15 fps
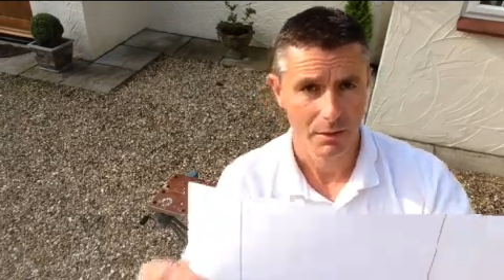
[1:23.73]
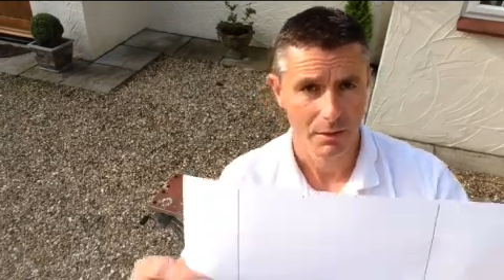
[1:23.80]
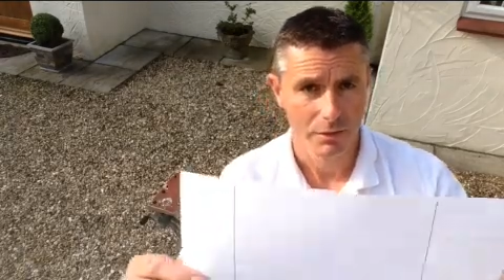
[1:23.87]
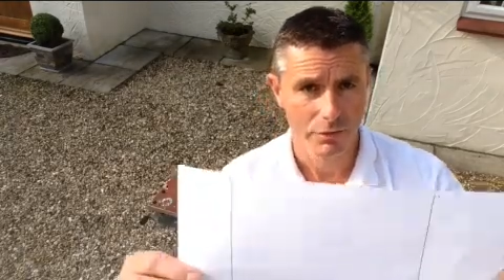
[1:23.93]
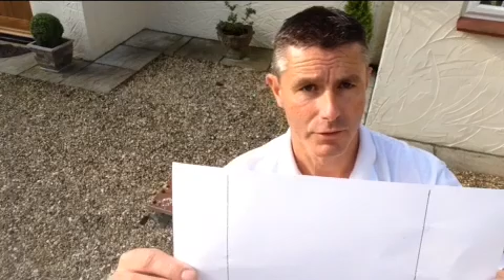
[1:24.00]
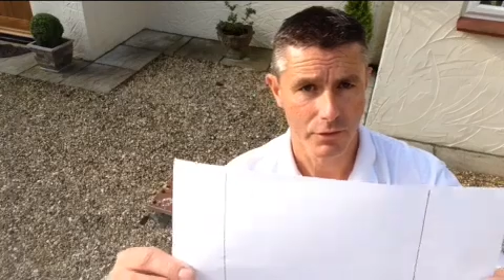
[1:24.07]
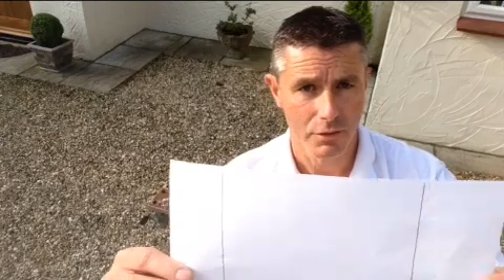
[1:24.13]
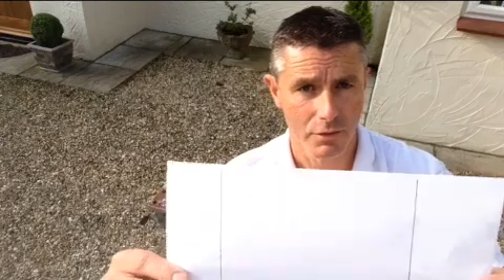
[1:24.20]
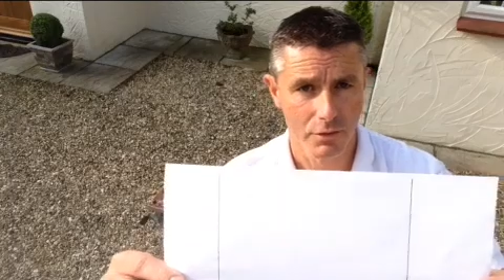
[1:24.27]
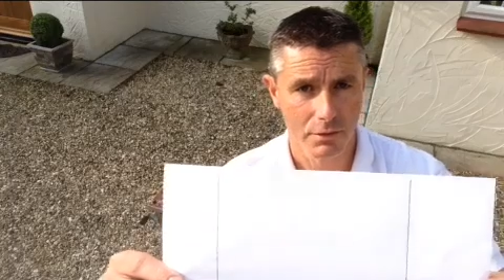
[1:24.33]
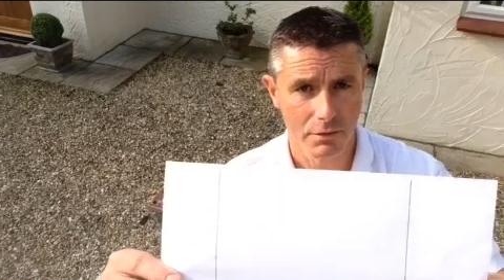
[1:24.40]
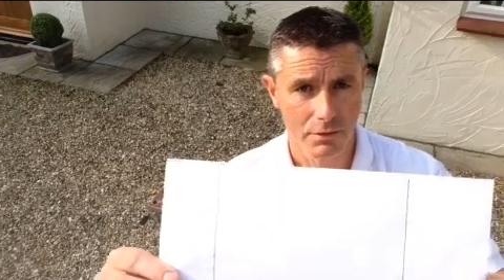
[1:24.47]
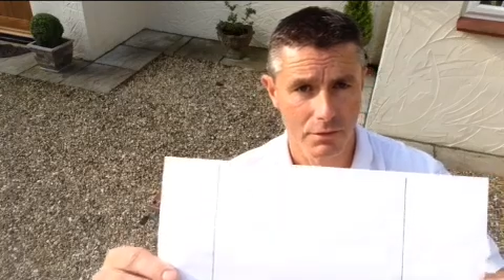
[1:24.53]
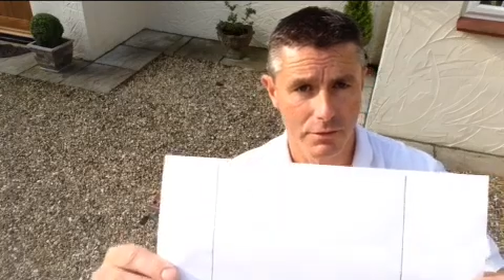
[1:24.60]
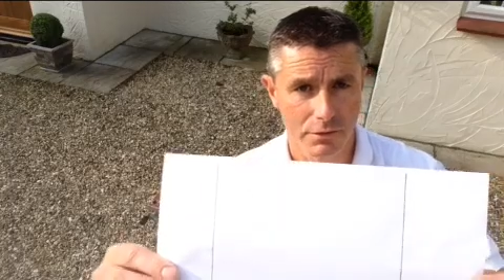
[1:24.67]
and draw
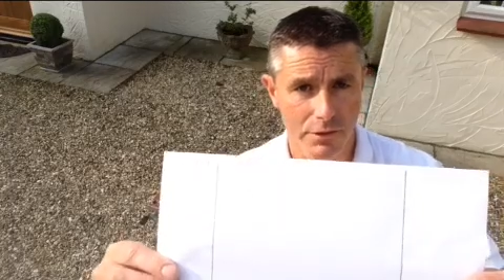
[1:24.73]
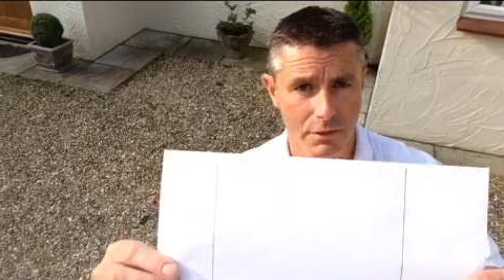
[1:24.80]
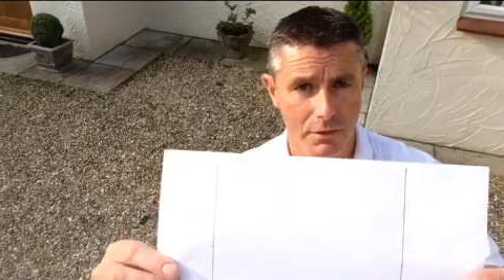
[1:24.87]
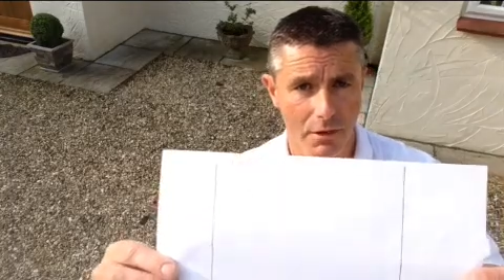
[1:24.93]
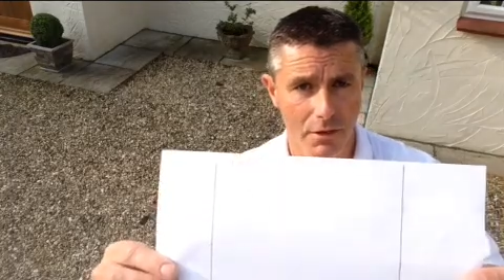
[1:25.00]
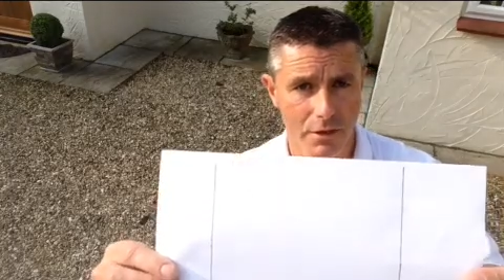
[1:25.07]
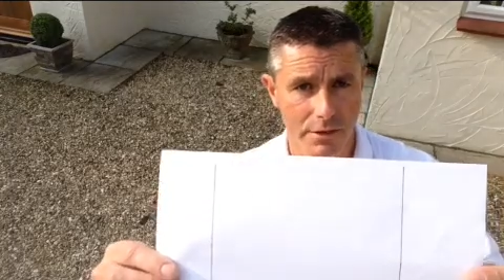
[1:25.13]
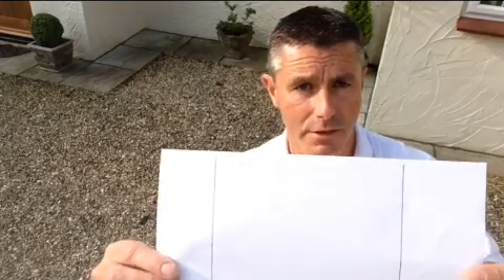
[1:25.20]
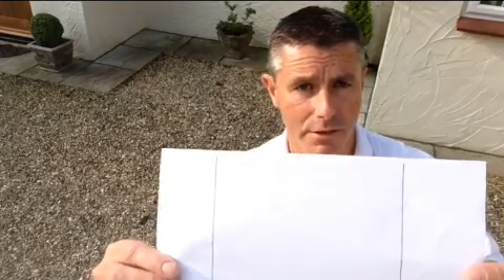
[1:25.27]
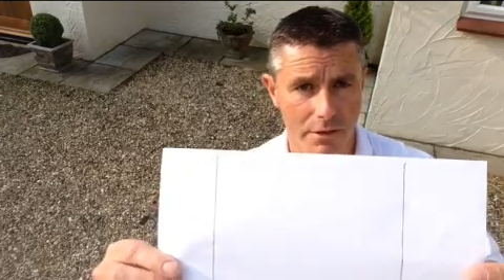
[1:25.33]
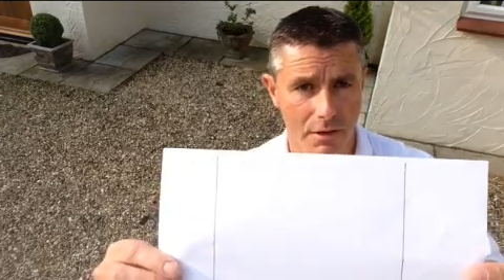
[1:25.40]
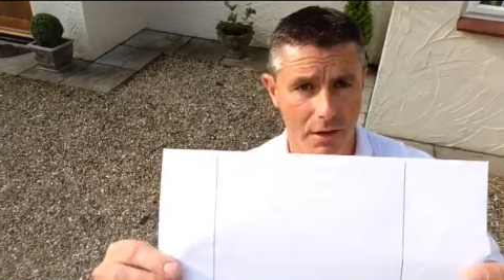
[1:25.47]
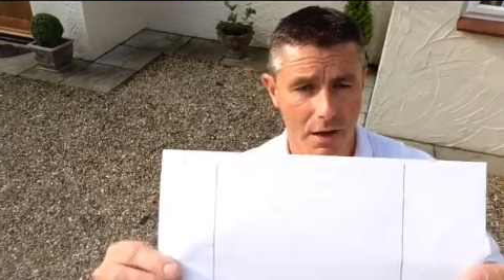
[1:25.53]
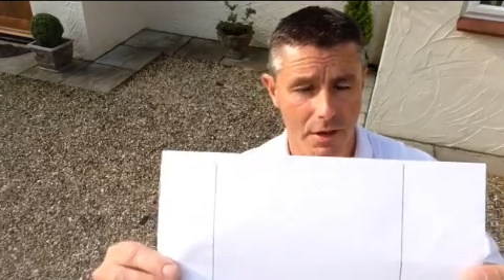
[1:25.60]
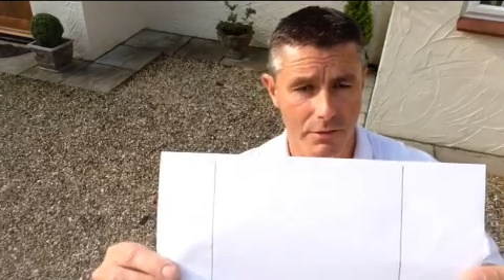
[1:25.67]
two lines
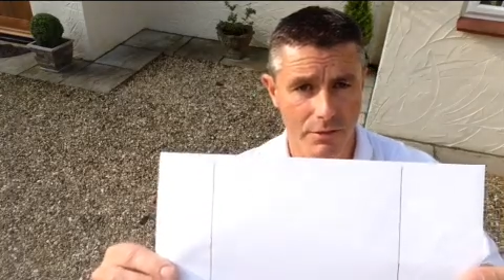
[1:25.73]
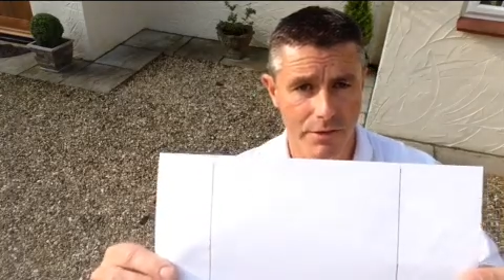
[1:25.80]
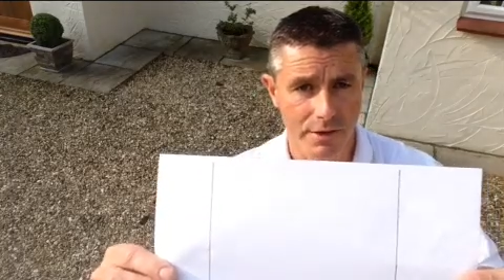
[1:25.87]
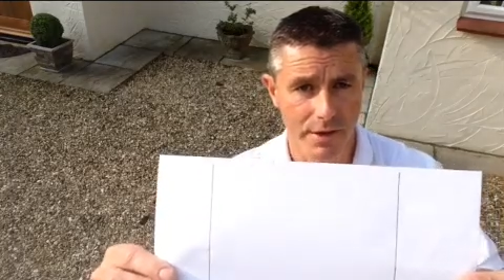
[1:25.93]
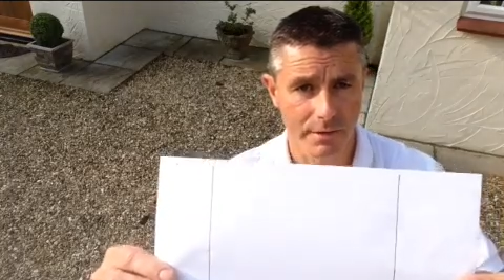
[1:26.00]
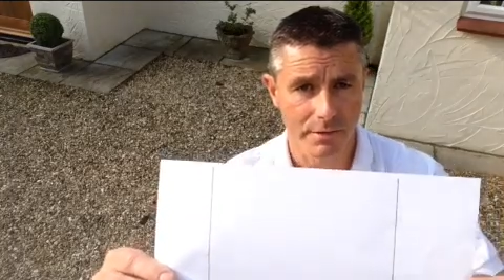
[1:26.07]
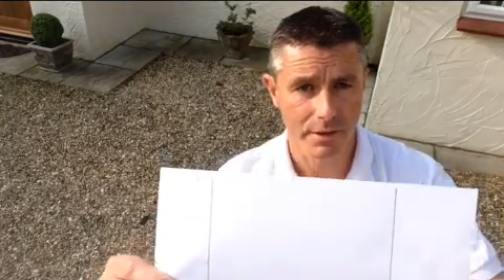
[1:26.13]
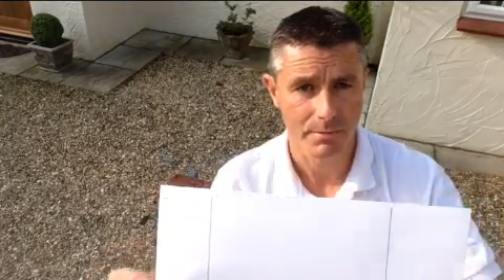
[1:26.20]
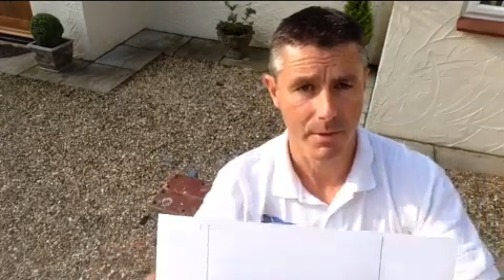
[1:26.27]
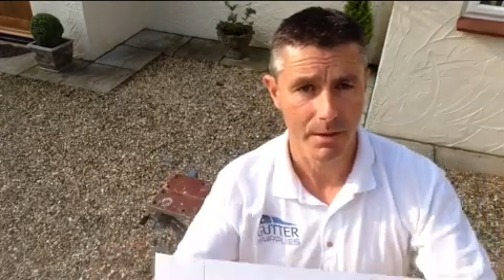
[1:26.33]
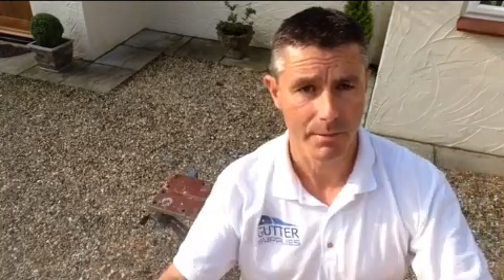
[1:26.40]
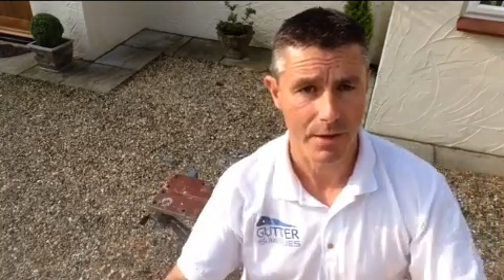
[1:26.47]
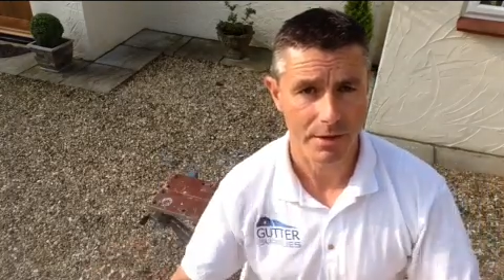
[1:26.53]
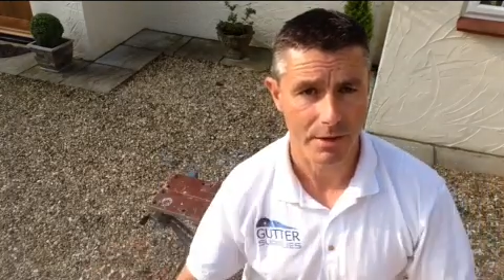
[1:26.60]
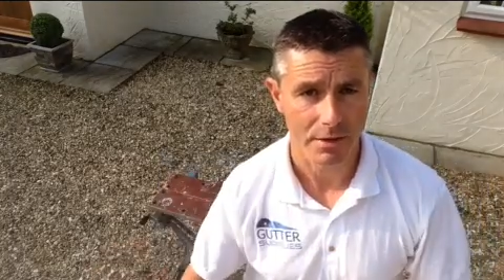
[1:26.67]
170
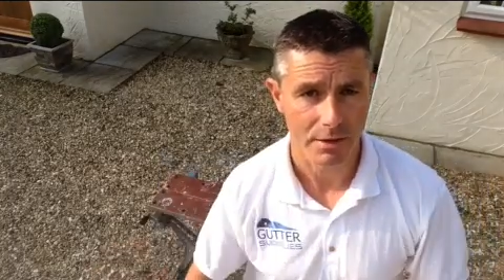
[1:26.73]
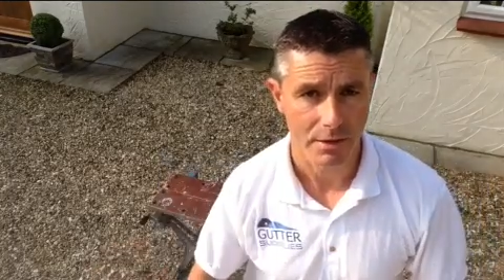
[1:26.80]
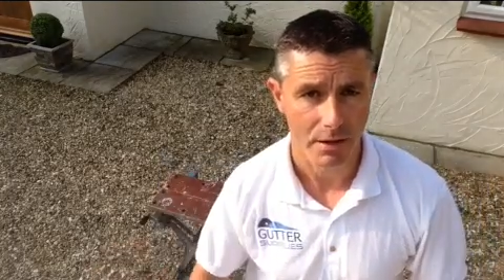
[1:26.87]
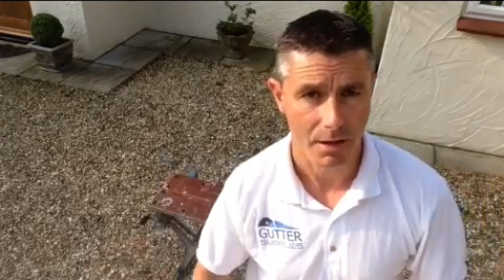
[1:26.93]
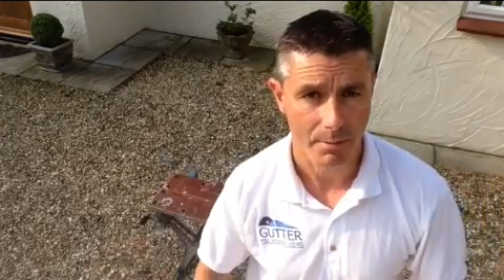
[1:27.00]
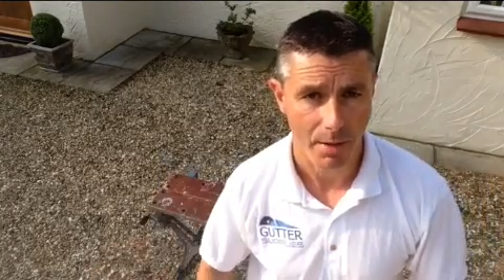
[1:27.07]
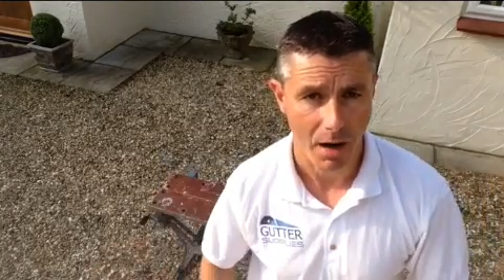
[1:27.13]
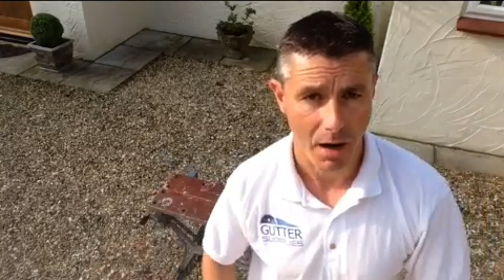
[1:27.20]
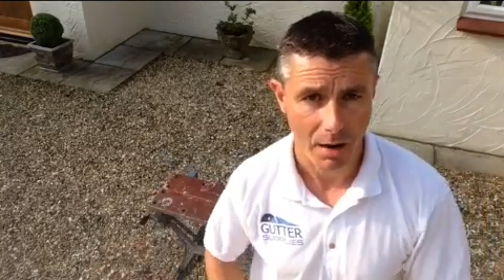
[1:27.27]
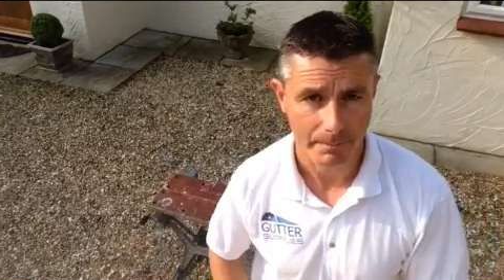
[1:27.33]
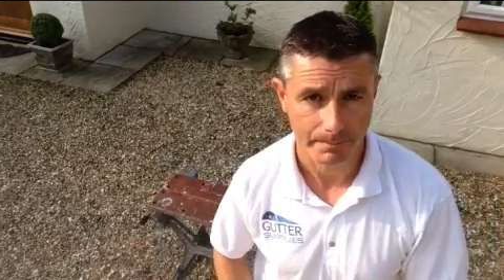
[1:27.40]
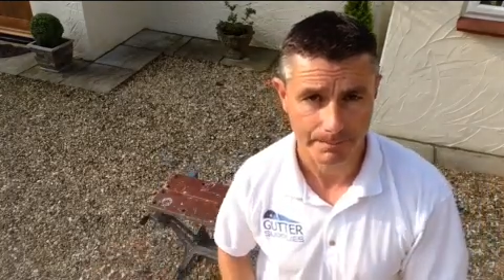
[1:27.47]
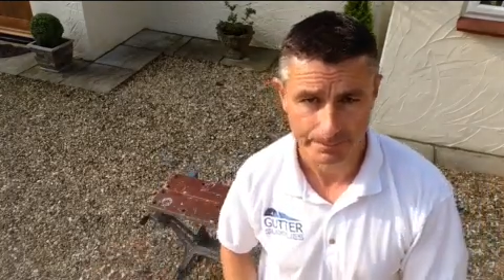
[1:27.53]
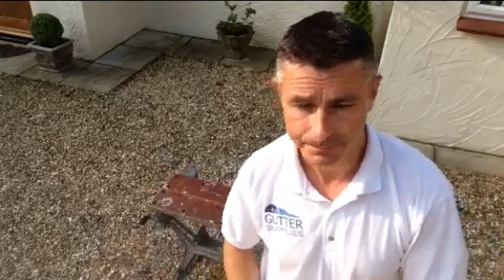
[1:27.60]
millimeters apart.